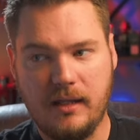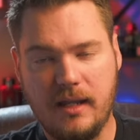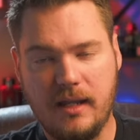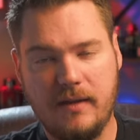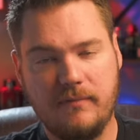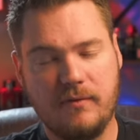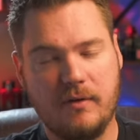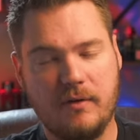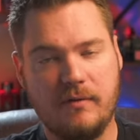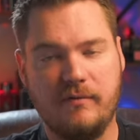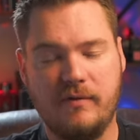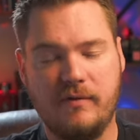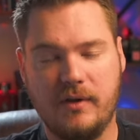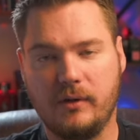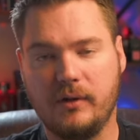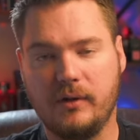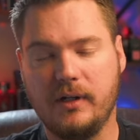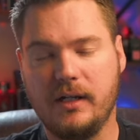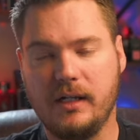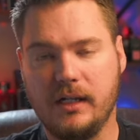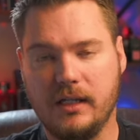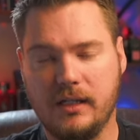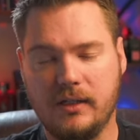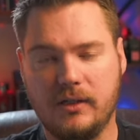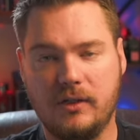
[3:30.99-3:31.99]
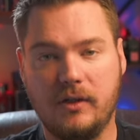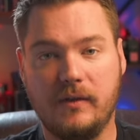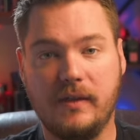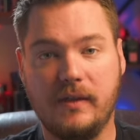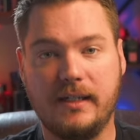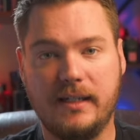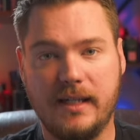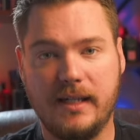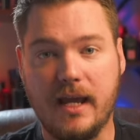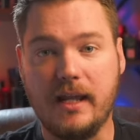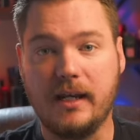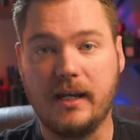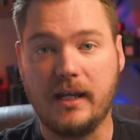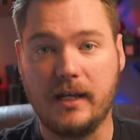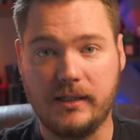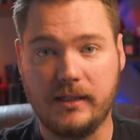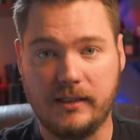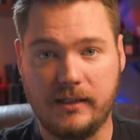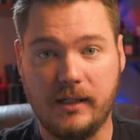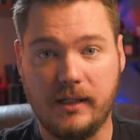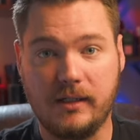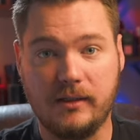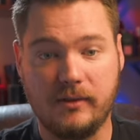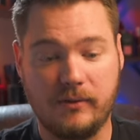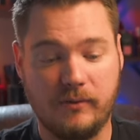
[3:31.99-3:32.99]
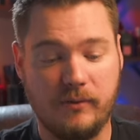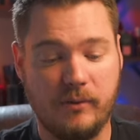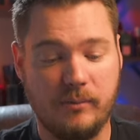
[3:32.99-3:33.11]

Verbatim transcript: even veering into the 10 out of 10s